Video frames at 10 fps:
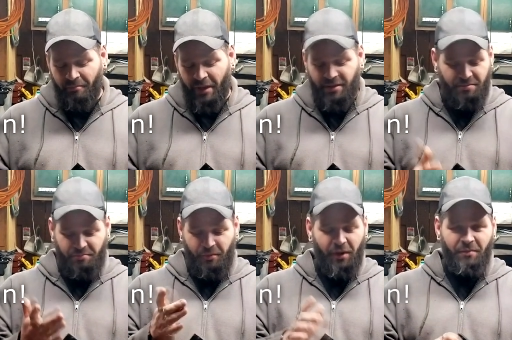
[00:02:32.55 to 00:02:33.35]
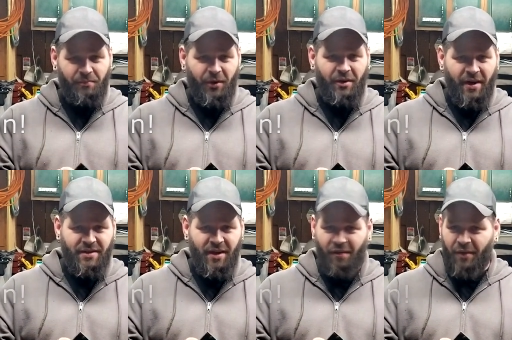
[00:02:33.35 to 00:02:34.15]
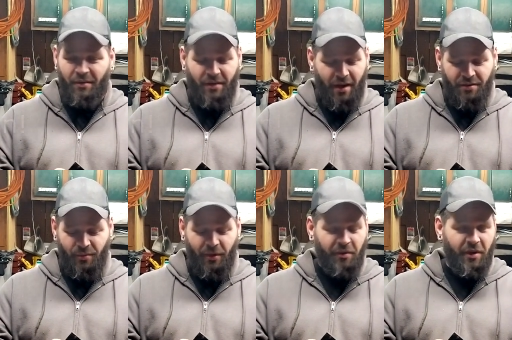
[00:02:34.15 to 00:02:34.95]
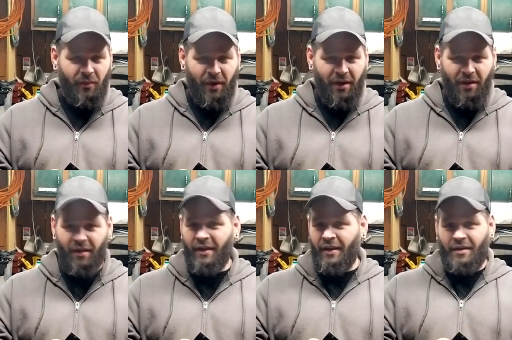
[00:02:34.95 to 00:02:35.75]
It's really pretty great stuff. It cuts really well,